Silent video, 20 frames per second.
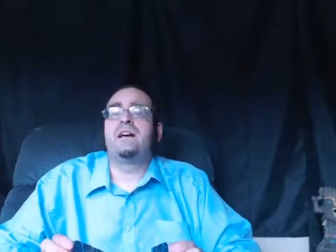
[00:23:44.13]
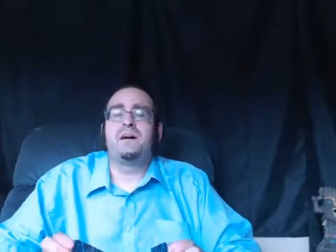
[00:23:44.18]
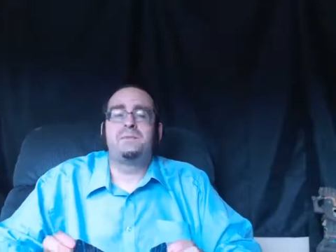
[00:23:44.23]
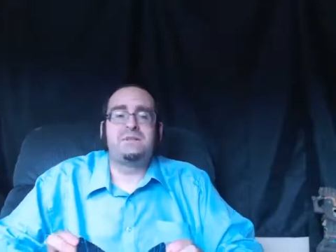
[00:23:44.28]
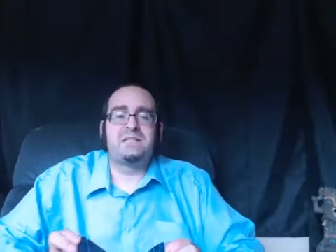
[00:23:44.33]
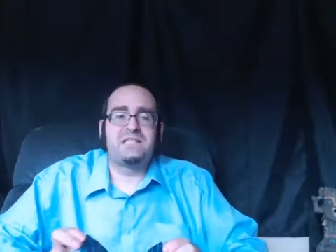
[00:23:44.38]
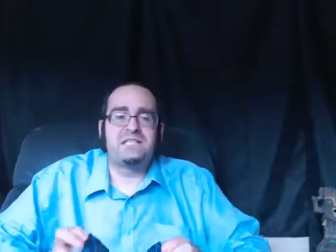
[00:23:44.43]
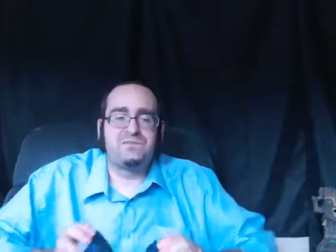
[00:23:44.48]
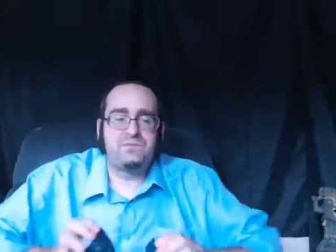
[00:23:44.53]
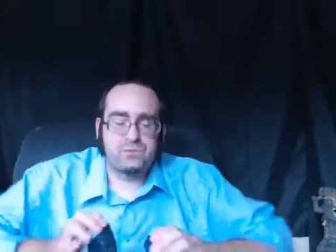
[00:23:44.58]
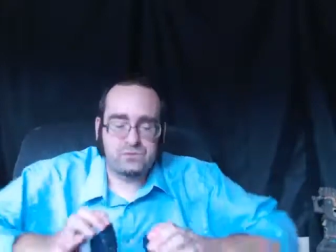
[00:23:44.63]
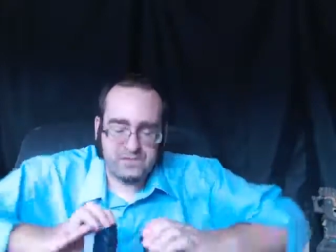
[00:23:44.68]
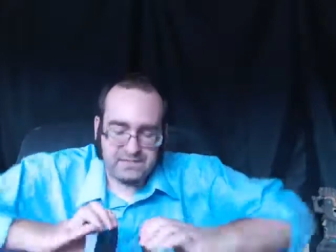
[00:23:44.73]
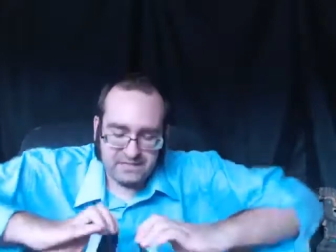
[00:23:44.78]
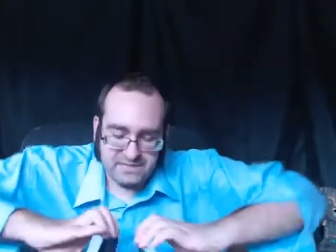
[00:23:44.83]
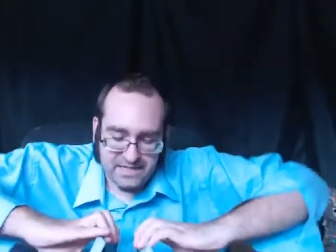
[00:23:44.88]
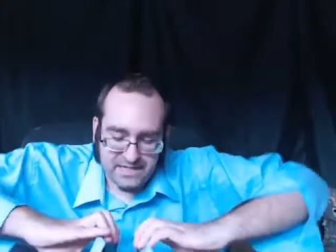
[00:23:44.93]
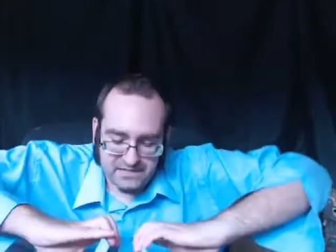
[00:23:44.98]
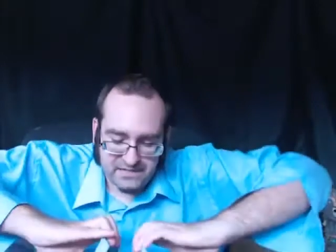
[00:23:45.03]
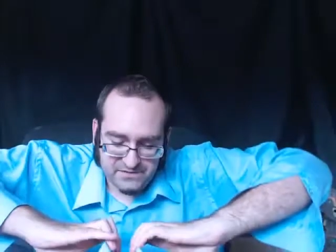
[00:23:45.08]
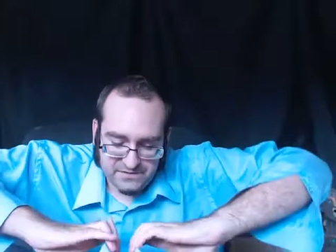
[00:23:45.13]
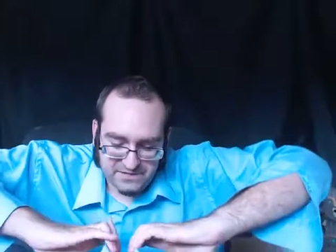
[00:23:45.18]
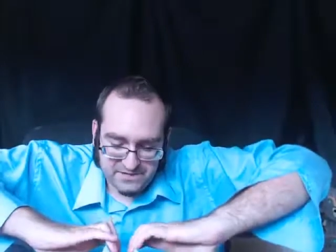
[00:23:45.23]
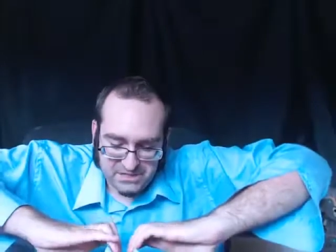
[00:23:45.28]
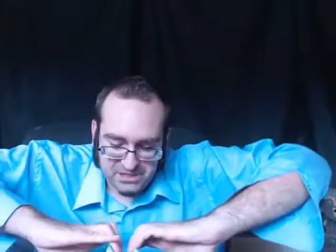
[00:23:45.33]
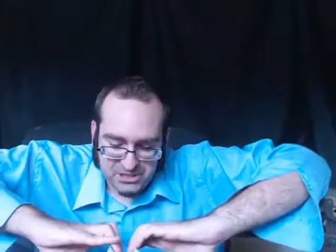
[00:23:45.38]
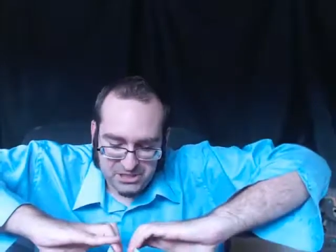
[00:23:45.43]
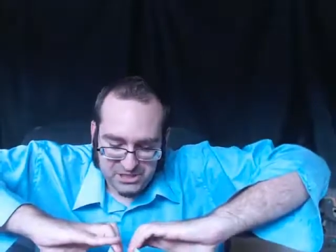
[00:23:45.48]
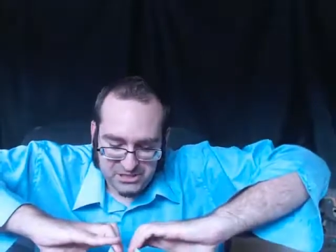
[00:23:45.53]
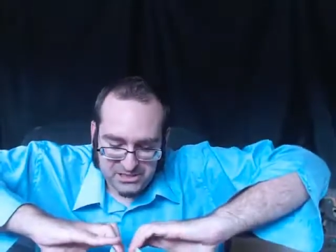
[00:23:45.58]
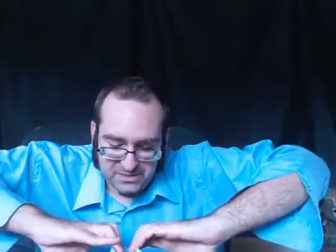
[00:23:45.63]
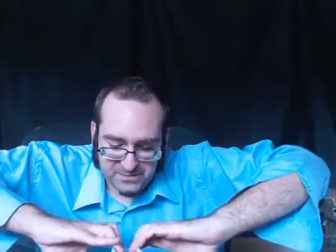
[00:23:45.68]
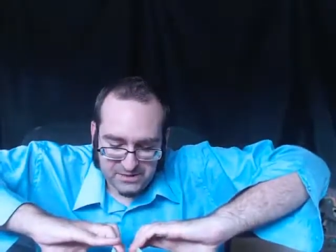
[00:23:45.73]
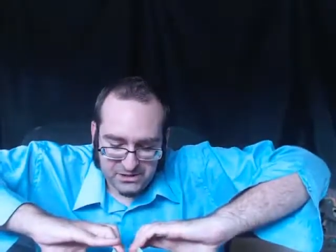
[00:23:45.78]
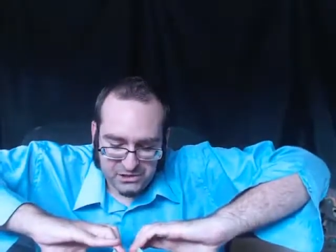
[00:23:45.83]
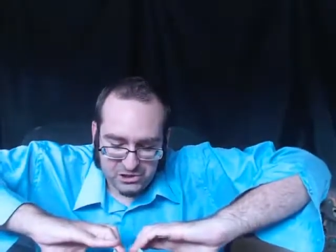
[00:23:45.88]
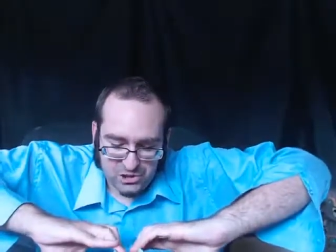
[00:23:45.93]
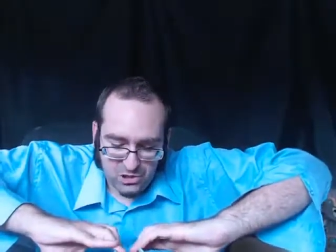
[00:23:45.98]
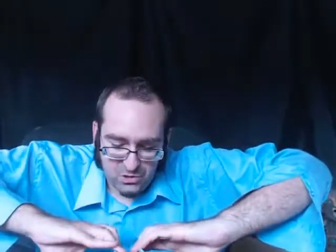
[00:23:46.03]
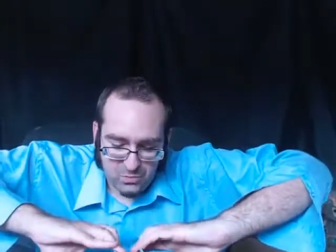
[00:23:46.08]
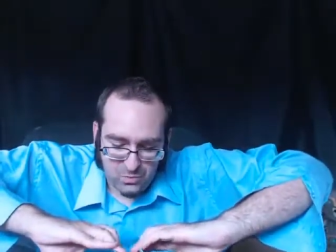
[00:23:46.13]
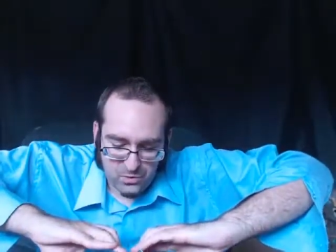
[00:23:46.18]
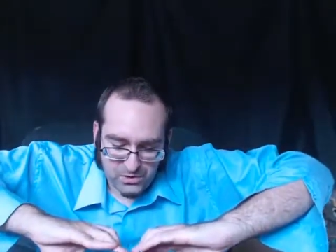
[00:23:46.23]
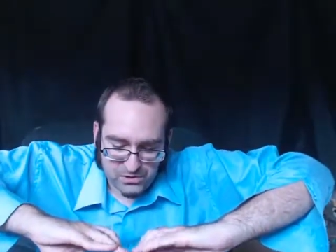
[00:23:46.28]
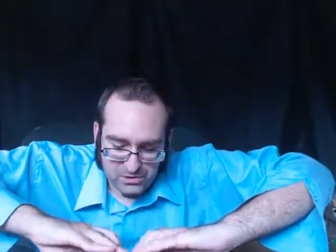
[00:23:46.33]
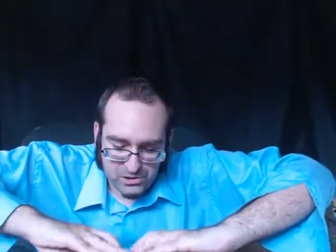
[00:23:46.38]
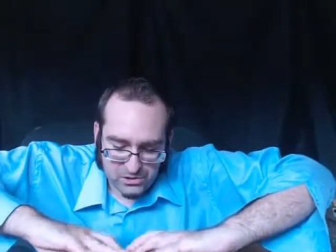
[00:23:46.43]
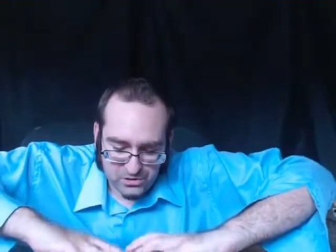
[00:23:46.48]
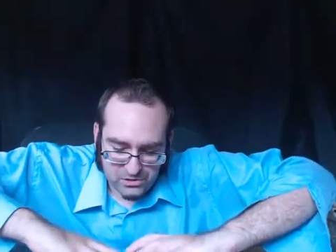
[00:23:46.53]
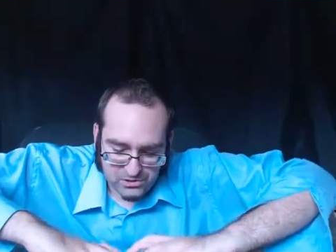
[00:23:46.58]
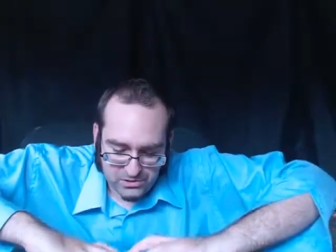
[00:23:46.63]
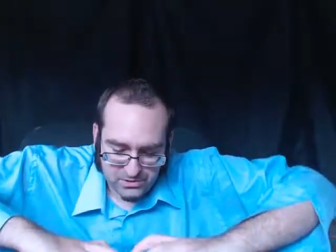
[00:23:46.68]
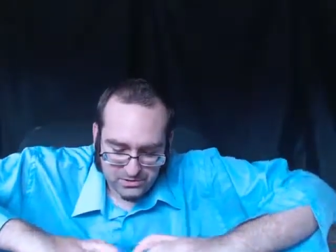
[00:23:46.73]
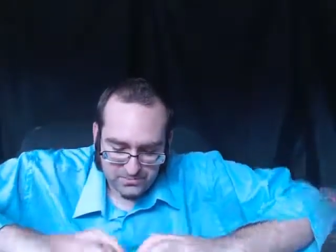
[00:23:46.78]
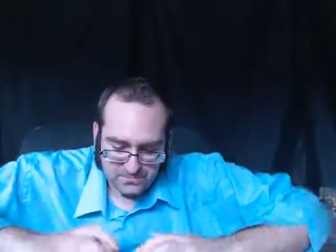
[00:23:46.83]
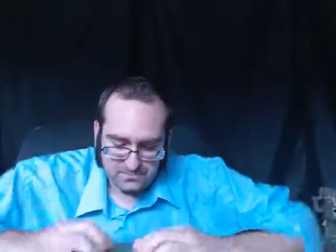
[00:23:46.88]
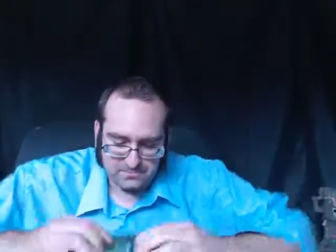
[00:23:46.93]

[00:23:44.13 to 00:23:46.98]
This is for the sign of Sagittarius. I'm going to draw one card.